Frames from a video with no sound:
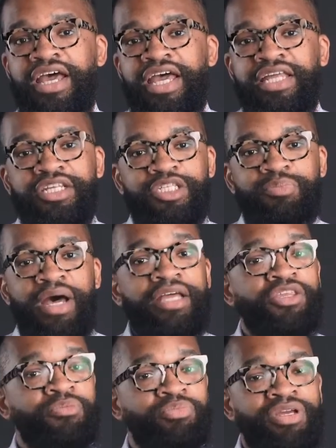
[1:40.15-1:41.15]
And despite
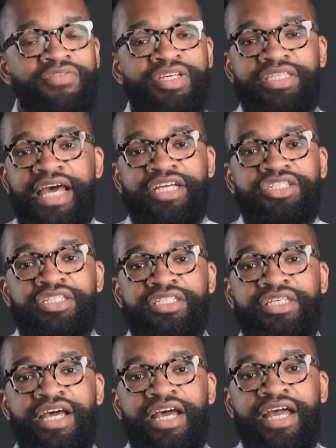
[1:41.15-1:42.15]
their previous actions,
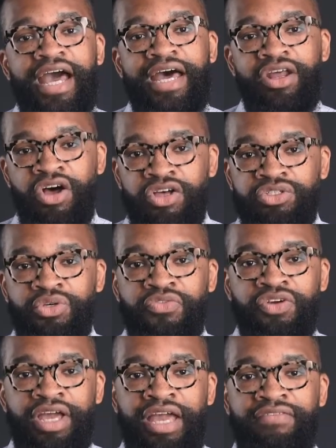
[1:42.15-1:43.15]
God also
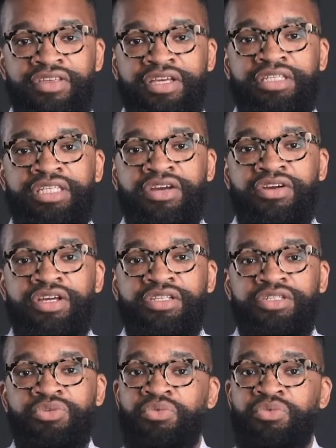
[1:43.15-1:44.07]
forgave the Assyrians